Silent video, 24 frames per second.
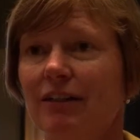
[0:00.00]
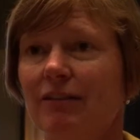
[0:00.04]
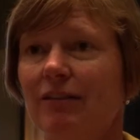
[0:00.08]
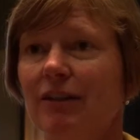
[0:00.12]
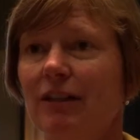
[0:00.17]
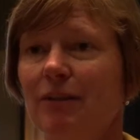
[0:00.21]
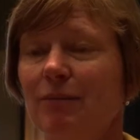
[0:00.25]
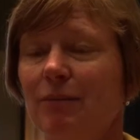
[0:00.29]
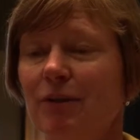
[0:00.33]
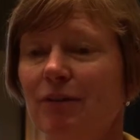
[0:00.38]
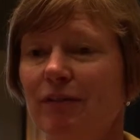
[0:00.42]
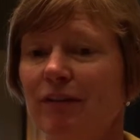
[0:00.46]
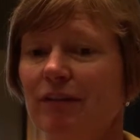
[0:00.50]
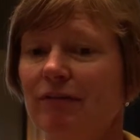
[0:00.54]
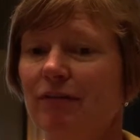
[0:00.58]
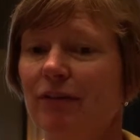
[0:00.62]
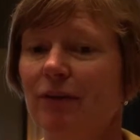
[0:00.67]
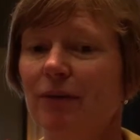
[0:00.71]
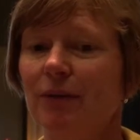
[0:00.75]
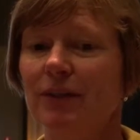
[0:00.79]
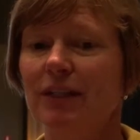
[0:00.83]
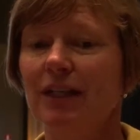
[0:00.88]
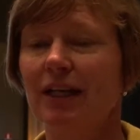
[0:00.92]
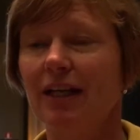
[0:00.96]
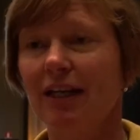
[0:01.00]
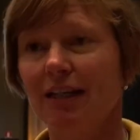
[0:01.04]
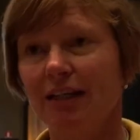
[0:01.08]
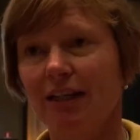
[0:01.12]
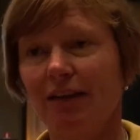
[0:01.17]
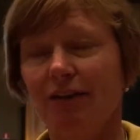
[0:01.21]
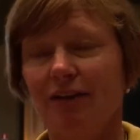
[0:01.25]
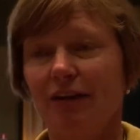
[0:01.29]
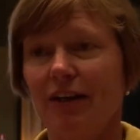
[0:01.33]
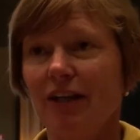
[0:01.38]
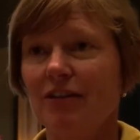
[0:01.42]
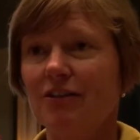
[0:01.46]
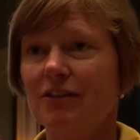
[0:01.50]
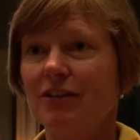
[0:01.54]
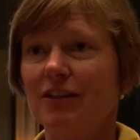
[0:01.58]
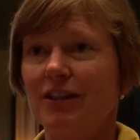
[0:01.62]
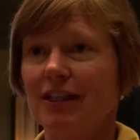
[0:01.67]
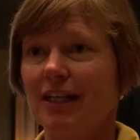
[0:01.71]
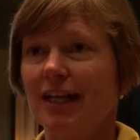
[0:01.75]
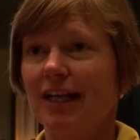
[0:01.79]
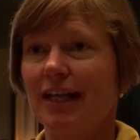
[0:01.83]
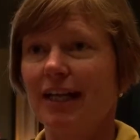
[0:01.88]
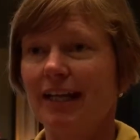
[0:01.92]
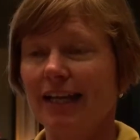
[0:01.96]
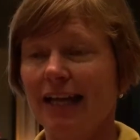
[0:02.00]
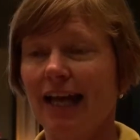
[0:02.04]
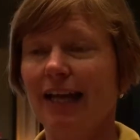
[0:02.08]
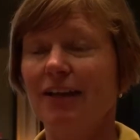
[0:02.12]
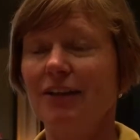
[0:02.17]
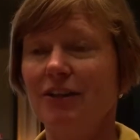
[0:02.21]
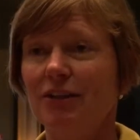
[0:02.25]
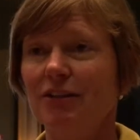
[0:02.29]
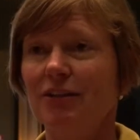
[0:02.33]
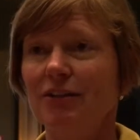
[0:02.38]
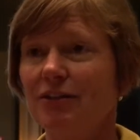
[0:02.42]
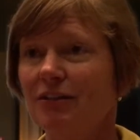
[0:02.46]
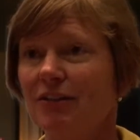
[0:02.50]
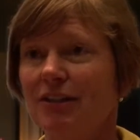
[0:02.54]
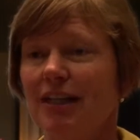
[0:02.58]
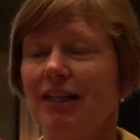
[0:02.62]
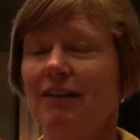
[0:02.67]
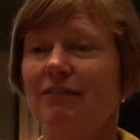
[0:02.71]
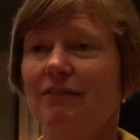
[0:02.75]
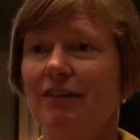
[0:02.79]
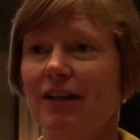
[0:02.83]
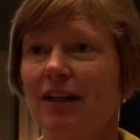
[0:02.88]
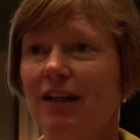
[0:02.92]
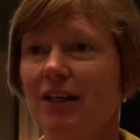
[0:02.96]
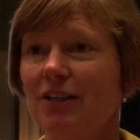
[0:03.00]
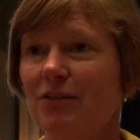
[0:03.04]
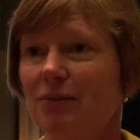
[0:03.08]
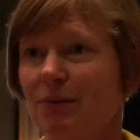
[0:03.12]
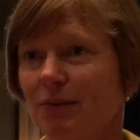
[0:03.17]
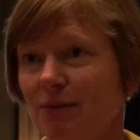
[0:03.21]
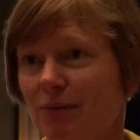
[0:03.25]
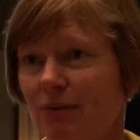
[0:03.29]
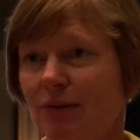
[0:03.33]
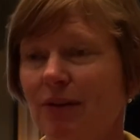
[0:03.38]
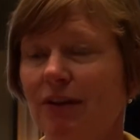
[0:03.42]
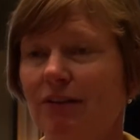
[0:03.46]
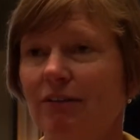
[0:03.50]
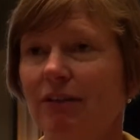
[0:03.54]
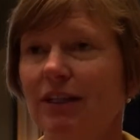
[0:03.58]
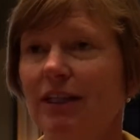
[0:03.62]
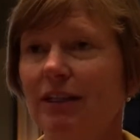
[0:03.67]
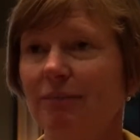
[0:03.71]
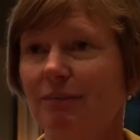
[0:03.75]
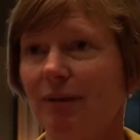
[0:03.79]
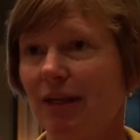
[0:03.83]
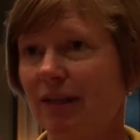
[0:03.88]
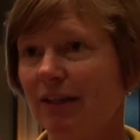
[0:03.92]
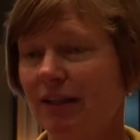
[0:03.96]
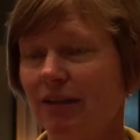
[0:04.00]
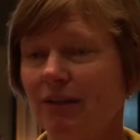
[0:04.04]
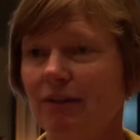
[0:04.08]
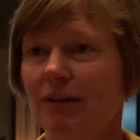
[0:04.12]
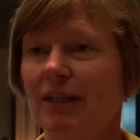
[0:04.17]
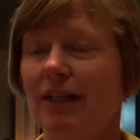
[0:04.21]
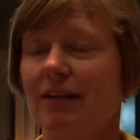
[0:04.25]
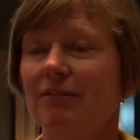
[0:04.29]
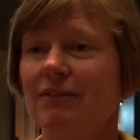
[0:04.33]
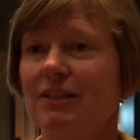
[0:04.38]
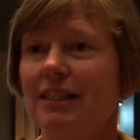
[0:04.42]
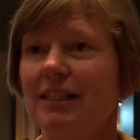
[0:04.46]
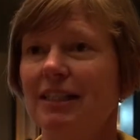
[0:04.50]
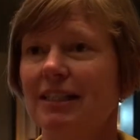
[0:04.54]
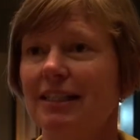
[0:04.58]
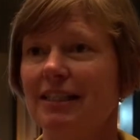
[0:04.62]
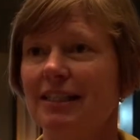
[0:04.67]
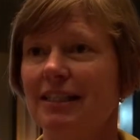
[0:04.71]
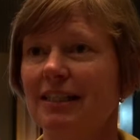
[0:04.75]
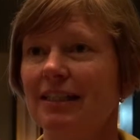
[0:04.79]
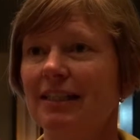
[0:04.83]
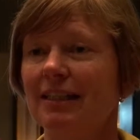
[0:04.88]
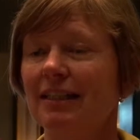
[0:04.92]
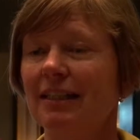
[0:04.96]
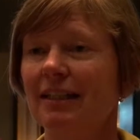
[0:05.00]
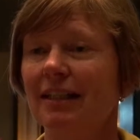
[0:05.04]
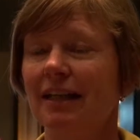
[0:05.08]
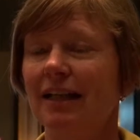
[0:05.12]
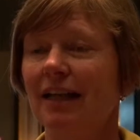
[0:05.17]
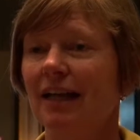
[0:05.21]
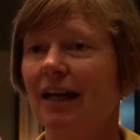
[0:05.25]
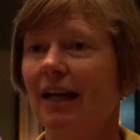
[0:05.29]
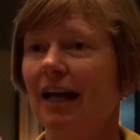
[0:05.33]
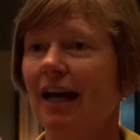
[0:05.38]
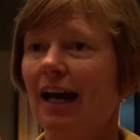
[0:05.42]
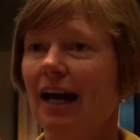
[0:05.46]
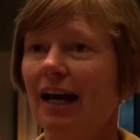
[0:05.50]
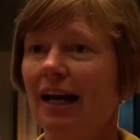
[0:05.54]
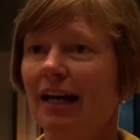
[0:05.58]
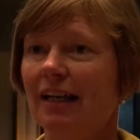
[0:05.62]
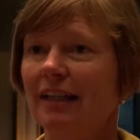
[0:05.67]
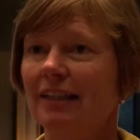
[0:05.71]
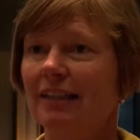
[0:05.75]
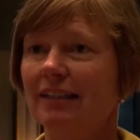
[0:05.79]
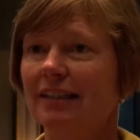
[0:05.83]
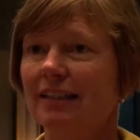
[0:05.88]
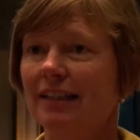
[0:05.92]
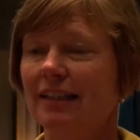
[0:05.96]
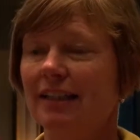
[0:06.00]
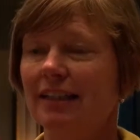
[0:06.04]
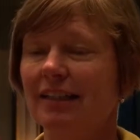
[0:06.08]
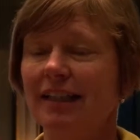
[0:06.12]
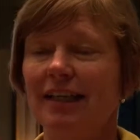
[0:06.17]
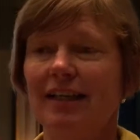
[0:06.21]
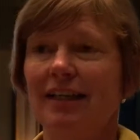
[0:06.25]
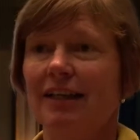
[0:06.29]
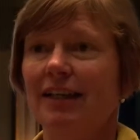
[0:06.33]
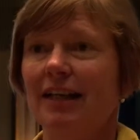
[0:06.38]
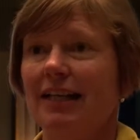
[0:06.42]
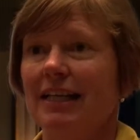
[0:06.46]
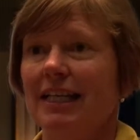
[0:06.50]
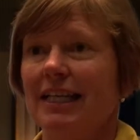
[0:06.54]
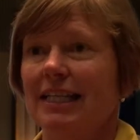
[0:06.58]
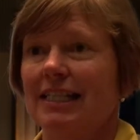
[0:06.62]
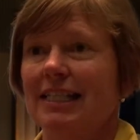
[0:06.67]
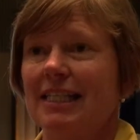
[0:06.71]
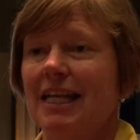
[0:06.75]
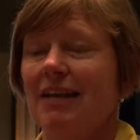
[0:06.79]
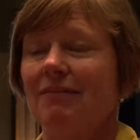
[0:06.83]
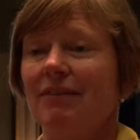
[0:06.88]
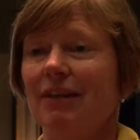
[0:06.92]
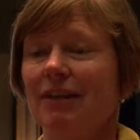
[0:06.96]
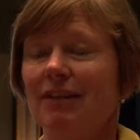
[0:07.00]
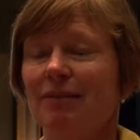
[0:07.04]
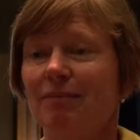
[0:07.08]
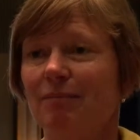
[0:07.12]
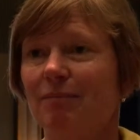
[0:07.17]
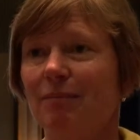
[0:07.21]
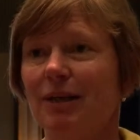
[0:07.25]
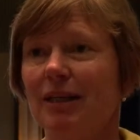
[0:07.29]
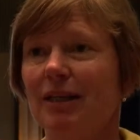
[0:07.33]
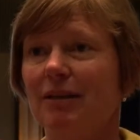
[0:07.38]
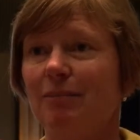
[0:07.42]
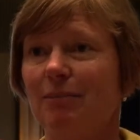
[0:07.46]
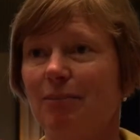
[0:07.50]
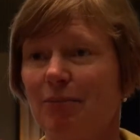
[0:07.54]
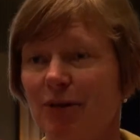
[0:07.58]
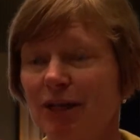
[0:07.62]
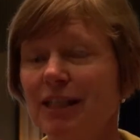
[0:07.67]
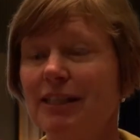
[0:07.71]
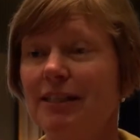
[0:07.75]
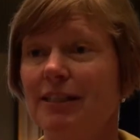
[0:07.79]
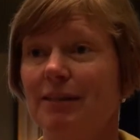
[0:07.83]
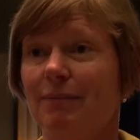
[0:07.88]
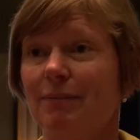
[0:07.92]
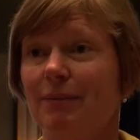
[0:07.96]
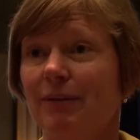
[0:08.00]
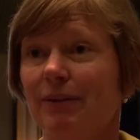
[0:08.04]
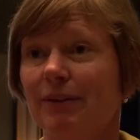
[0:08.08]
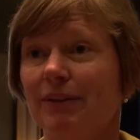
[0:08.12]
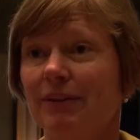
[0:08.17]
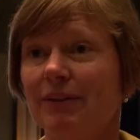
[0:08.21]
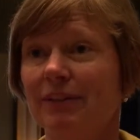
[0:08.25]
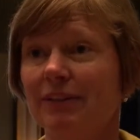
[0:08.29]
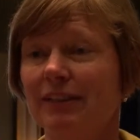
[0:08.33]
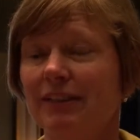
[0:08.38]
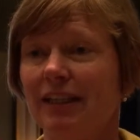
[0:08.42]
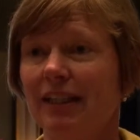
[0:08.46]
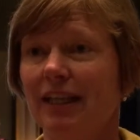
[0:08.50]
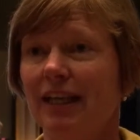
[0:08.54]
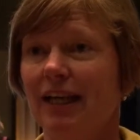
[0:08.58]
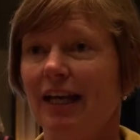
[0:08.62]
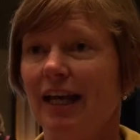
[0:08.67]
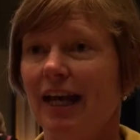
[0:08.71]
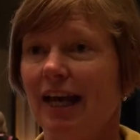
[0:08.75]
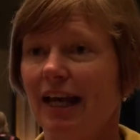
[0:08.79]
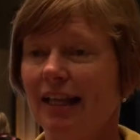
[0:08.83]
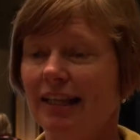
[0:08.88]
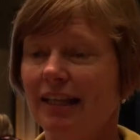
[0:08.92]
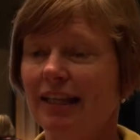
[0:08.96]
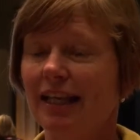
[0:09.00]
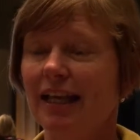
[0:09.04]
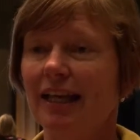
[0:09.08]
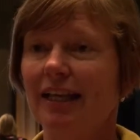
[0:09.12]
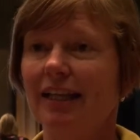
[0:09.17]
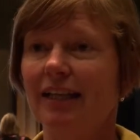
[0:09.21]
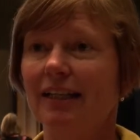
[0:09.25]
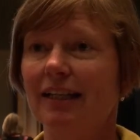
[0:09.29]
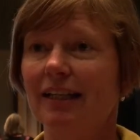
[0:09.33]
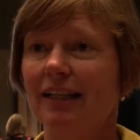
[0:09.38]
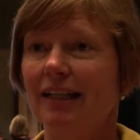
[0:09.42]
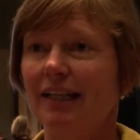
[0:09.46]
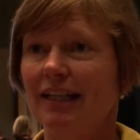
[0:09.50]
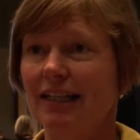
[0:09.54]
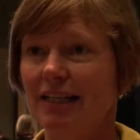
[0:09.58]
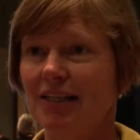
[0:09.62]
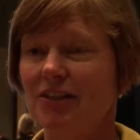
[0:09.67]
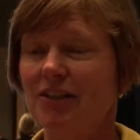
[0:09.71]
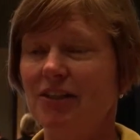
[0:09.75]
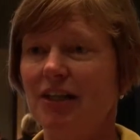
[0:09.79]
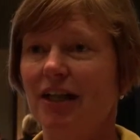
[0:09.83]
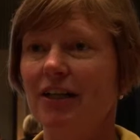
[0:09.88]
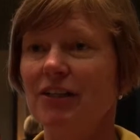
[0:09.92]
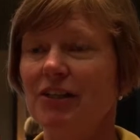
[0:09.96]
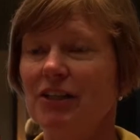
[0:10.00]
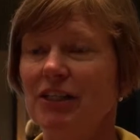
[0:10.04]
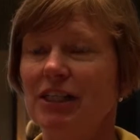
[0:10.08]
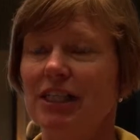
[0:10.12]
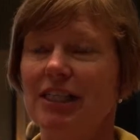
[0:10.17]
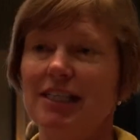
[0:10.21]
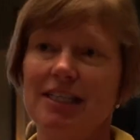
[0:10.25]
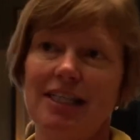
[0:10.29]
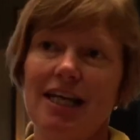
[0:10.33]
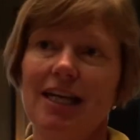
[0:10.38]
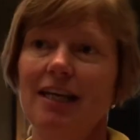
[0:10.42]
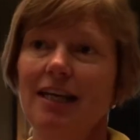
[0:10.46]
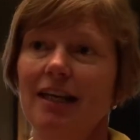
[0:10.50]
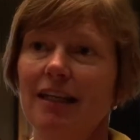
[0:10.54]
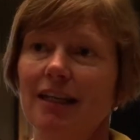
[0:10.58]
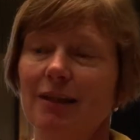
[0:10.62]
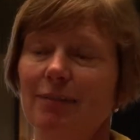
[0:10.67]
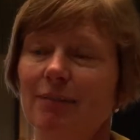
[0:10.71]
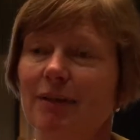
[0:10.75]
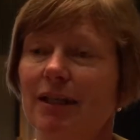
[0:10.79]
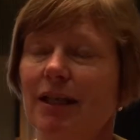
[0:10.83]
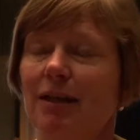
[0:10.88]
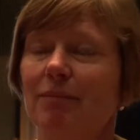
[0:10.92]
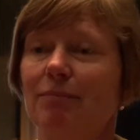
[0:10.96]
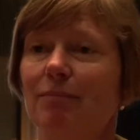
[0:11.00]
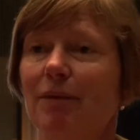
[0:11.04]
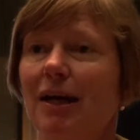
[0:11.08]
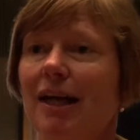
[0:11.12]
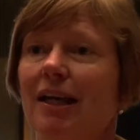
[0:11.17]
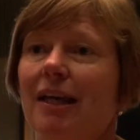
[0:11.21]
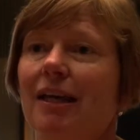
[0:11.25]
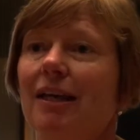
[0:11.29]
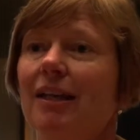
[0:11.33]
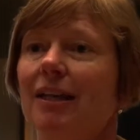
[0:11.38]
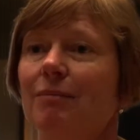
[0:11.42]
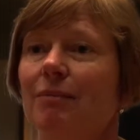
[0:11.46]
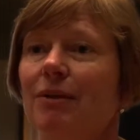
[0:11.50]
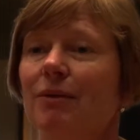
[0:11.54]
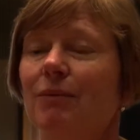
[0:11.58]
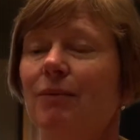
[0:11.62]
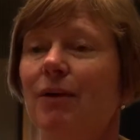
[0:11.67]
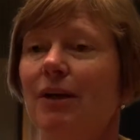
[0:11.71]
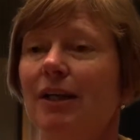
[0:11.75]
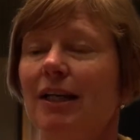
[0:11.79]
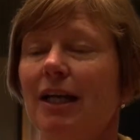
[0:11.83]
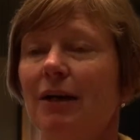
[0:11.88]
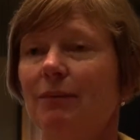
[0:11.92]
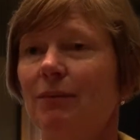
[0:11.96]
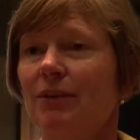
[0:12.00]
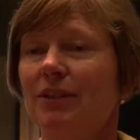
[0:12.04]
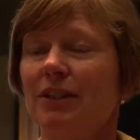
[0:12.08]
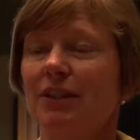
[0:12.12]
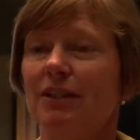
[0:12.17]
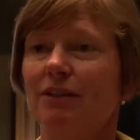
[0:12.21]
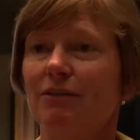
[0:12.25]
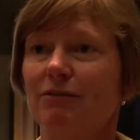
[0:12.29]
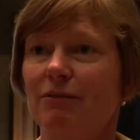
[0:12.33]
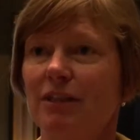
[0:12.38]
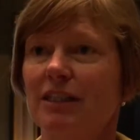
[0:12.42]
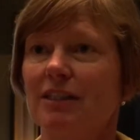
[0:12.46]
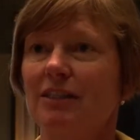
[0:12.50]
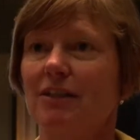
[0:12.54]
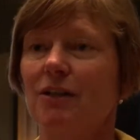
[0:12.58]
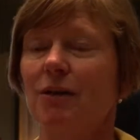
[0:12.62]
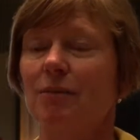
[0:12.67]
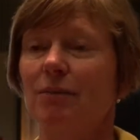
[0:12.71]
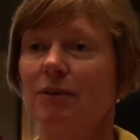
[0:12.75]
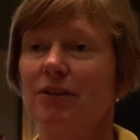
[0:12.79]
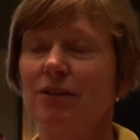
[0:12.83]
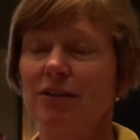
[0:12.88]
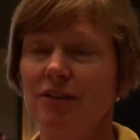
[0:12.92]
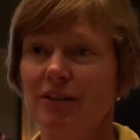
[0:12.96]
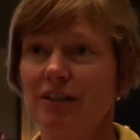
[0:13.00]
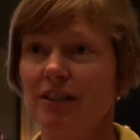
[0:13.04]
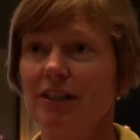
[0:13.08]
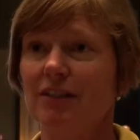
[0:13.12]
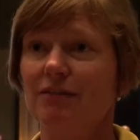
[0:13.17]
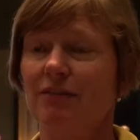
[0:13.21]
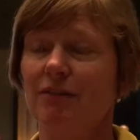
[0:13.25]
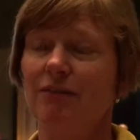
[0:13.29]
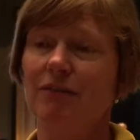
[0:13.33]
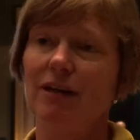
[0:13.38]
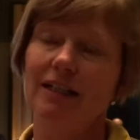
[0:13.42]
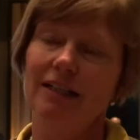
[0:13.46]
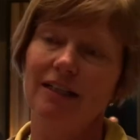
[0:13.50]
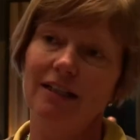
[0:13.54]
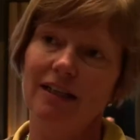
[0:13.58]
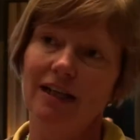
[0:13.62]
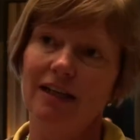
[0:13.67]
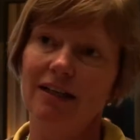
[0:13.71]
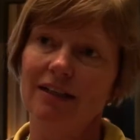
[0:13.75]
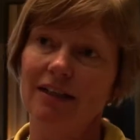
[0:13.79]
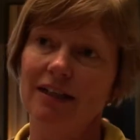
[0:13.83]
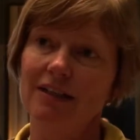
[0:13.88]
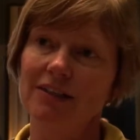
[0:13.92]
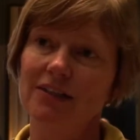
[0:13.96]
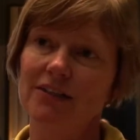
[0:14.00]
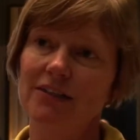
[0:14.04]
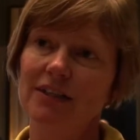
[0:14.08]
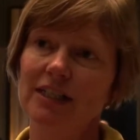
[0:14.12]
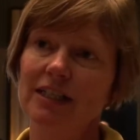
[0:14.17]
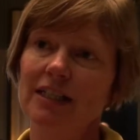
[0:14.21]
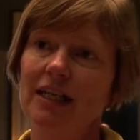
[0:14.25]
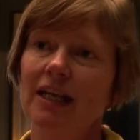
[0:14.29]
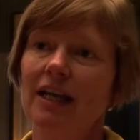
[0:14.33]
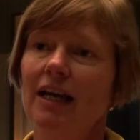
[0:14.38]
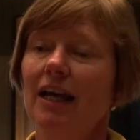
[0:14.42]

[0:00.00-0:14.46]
are really moving forward. There are those Cancun safeguards, which were agreed by the UNFCCC, and they're like seven big principles. And then each country is taking them and unpacking them and working out what are the risks and opportunities for REDD in our country.